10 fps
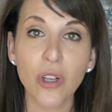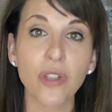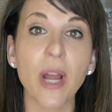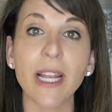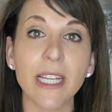
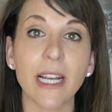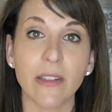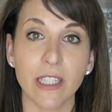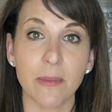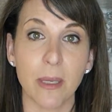tracking
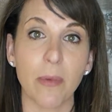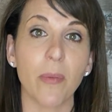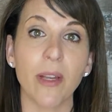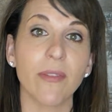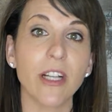down these people.
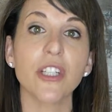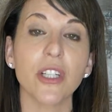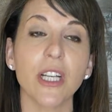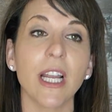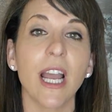We
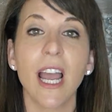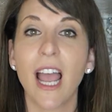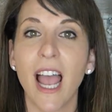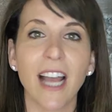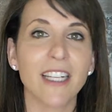eventually
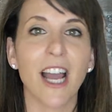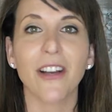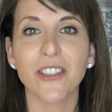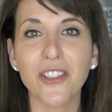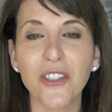had to
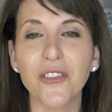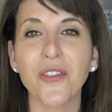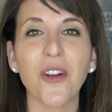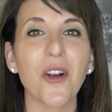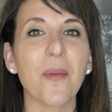hire a search
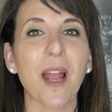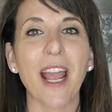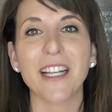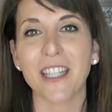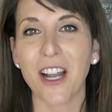firm, and I
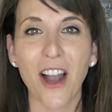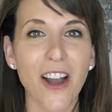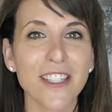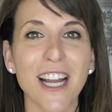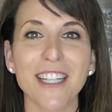had to
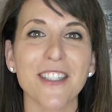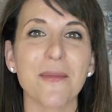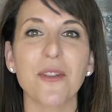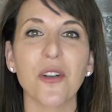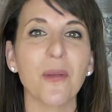contact
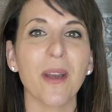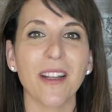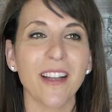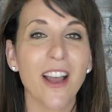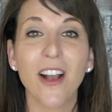some
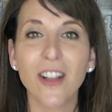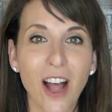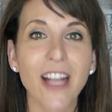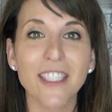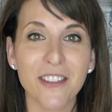German
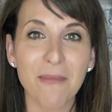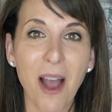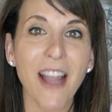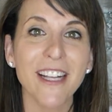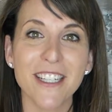clients of
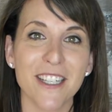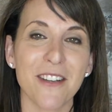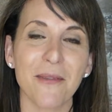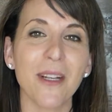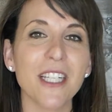mine
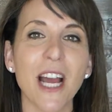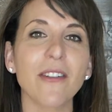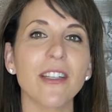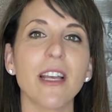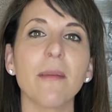to reach
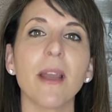out to them.